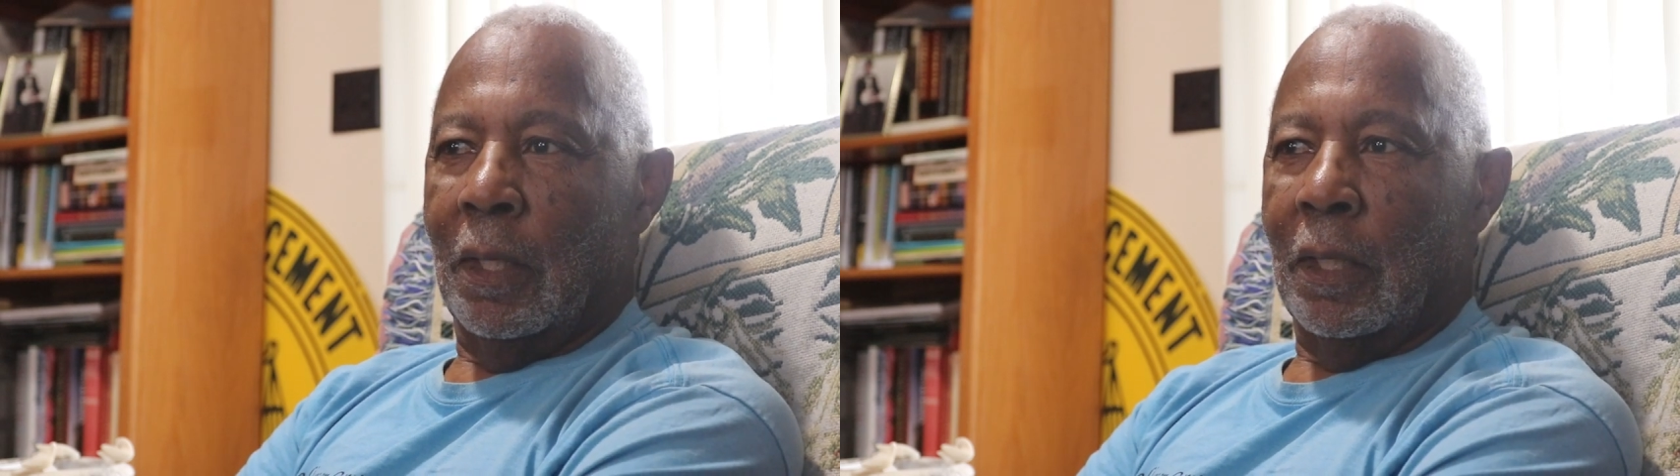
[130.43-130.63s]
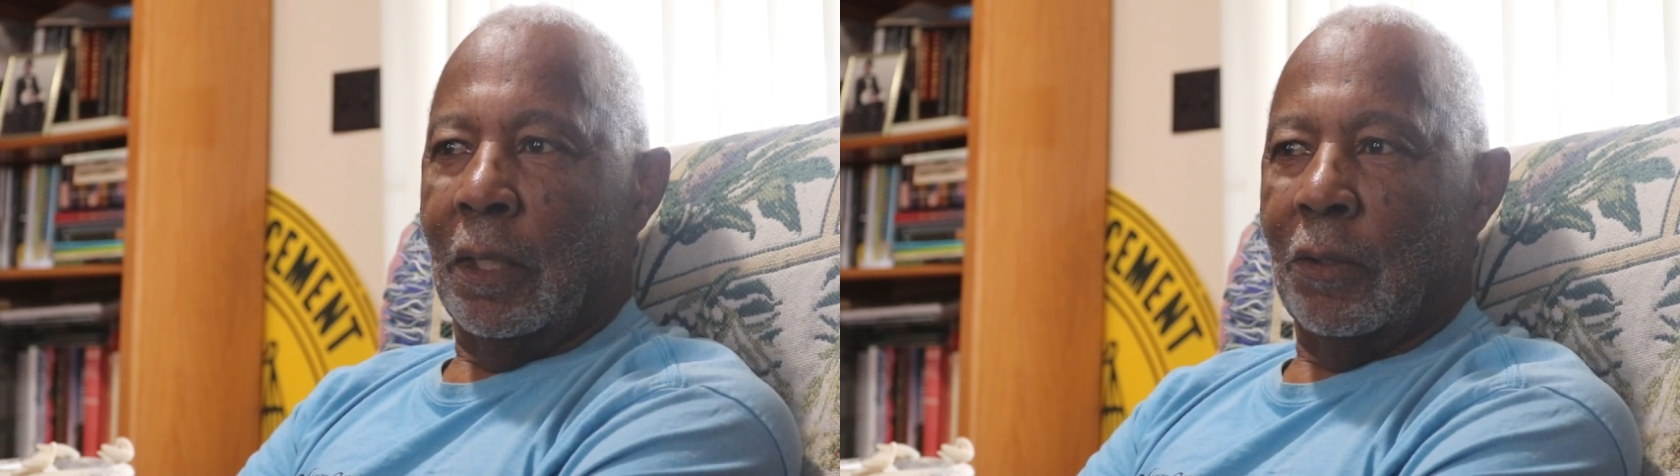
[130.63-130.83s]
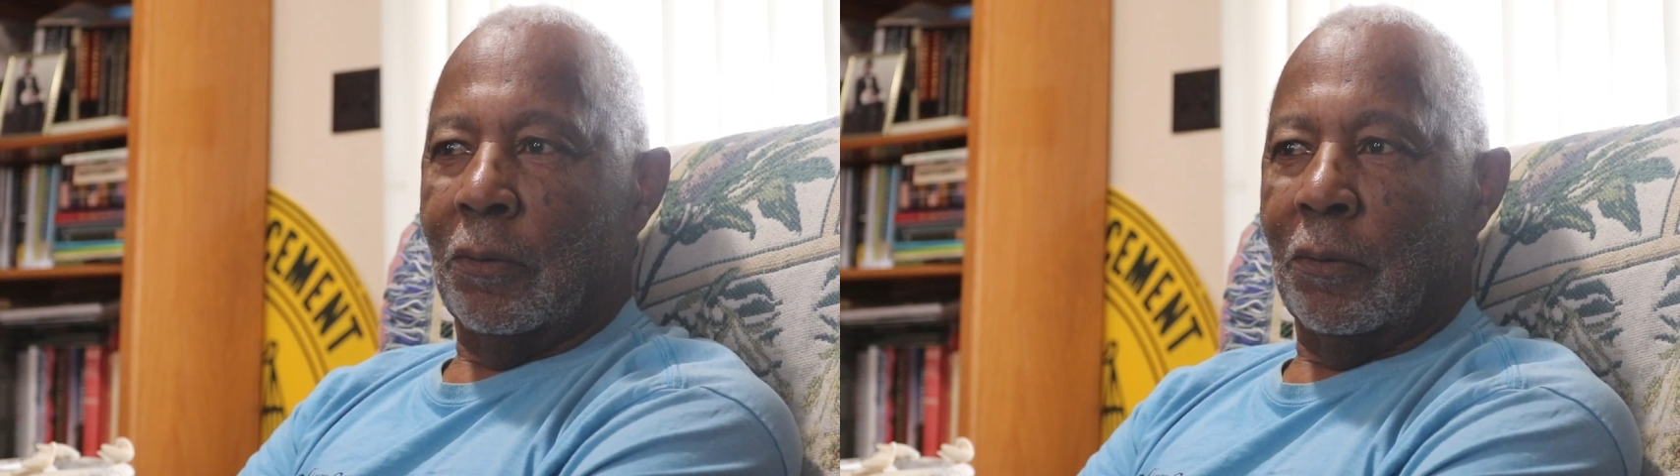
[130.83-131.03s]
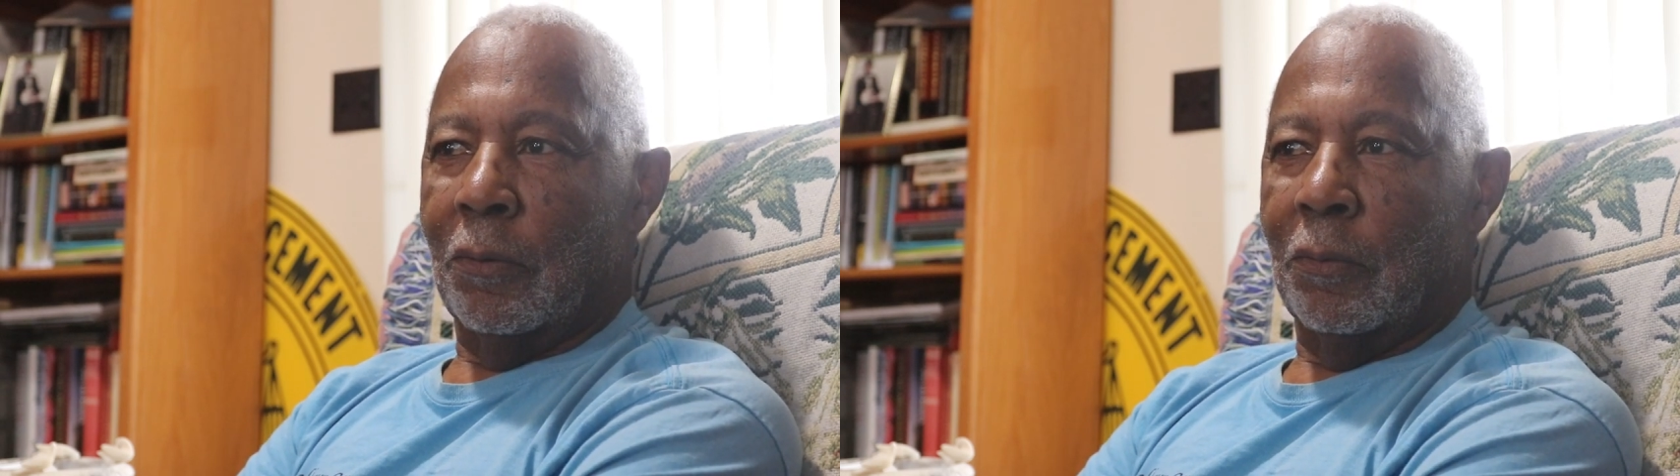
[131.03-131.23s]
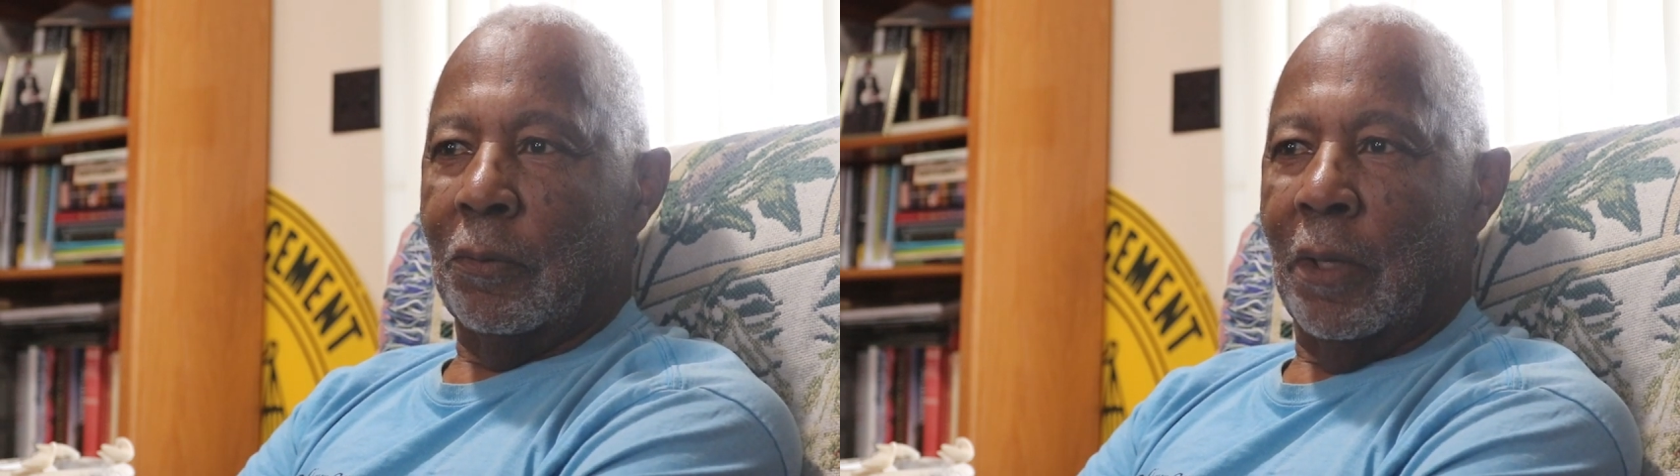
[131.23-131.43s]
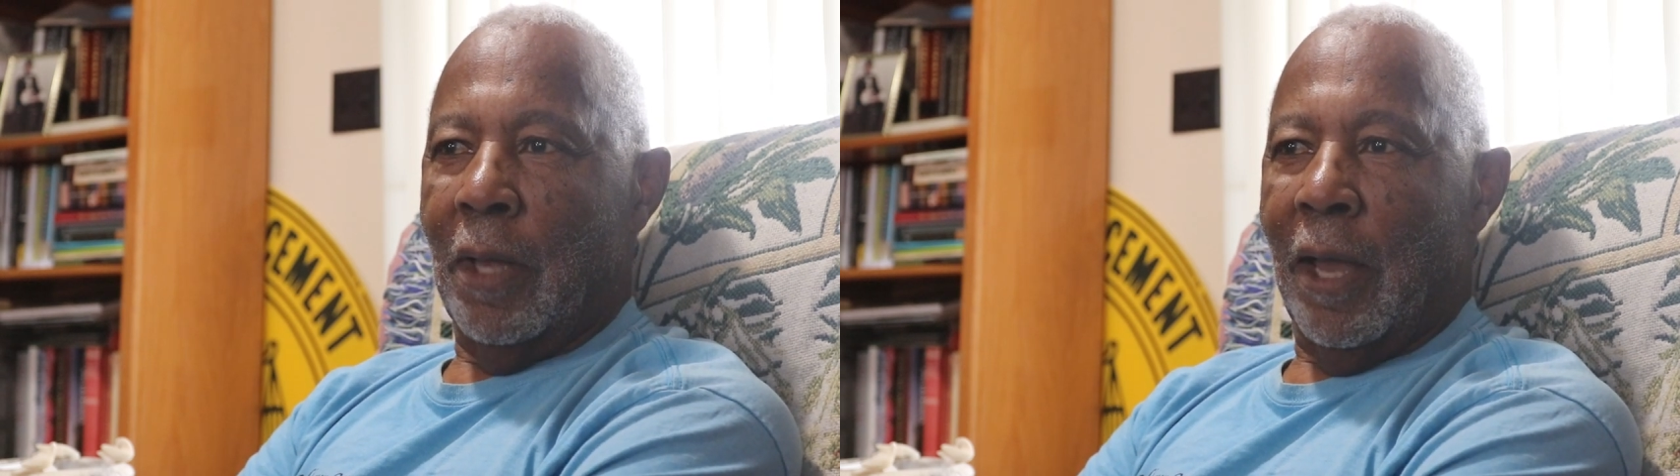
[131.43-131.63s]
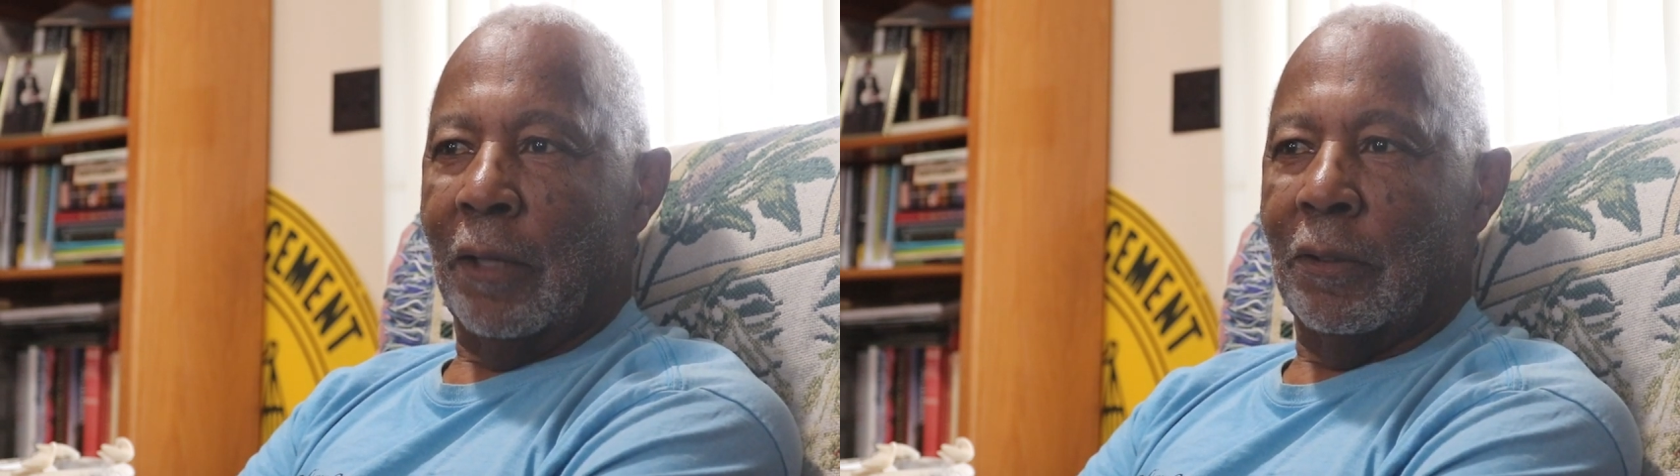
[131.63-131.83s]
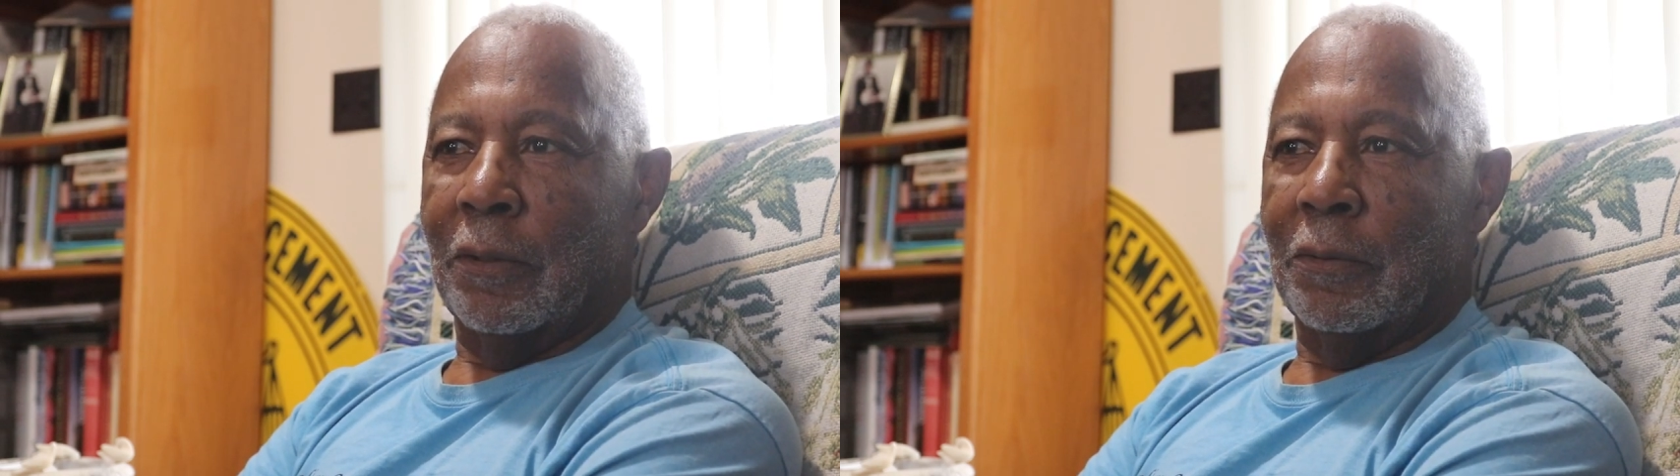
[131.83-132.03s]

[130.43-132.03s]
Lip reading: So actually,